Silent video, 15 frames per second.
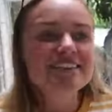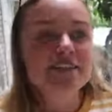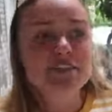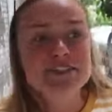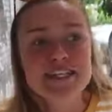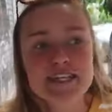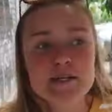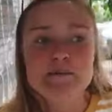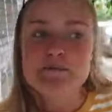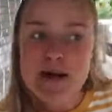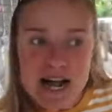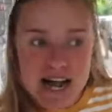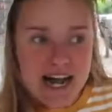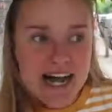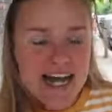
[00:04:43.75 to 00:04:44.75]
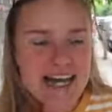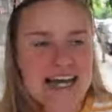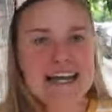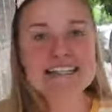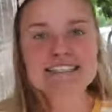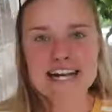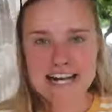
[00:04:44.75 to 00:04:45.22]
So to say
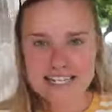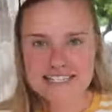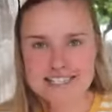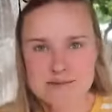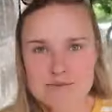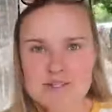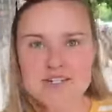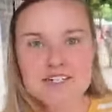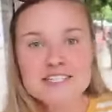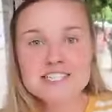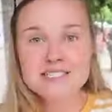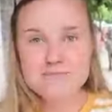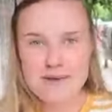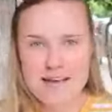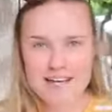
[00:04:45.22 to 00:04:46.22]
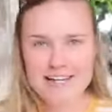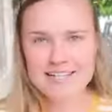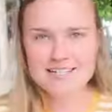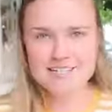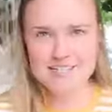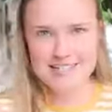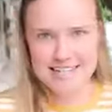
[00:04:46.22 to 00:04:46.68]
goodbye, it's kind of similar to
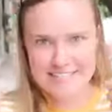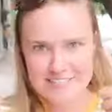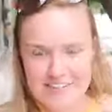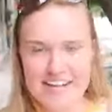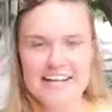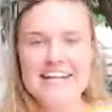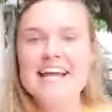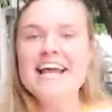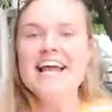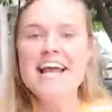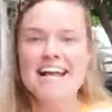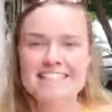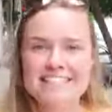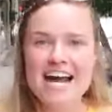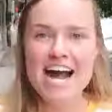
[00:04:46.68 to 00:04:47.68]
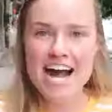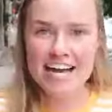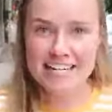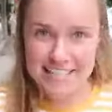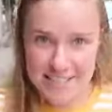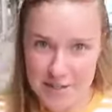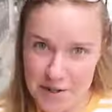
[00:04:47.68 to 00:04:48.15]
Spanish, so that's fun. It's
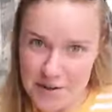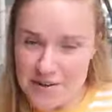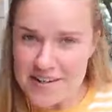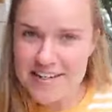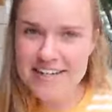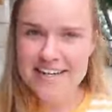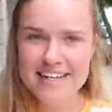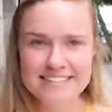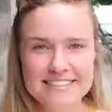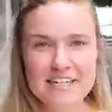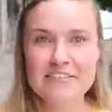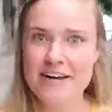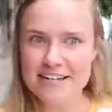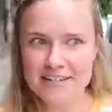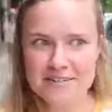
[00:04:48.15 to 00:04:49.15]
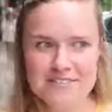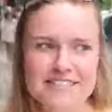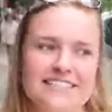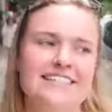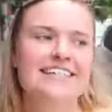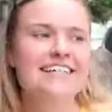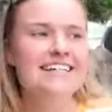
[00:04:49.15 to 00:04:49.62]
adio instead of adios.
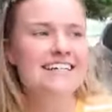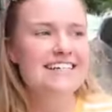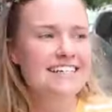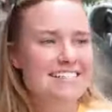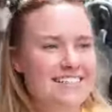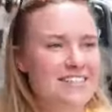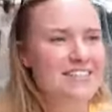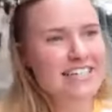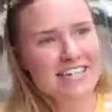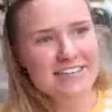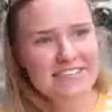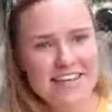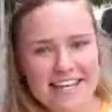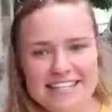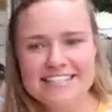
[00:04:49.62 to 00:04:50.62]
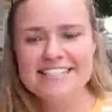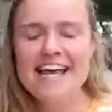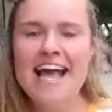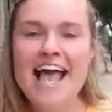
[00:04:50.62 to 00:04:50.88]
So just take off this.